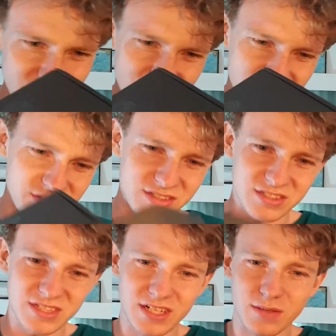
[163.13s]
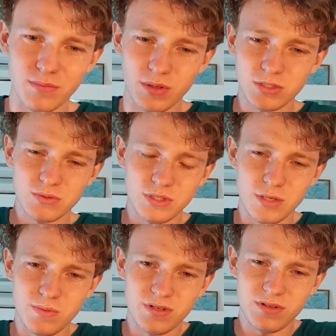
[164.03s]
things on the side of the box where you
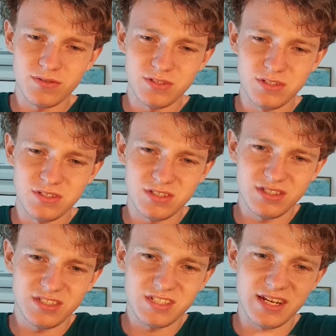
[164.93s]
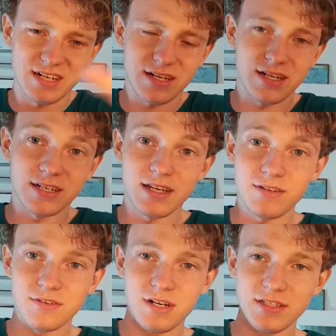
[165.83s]
open it. Obviously you slide it out like that,
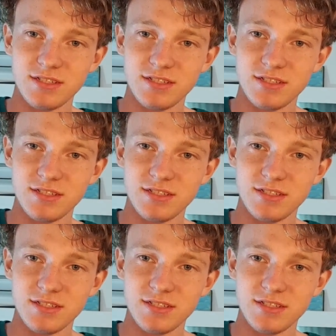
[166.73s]
right?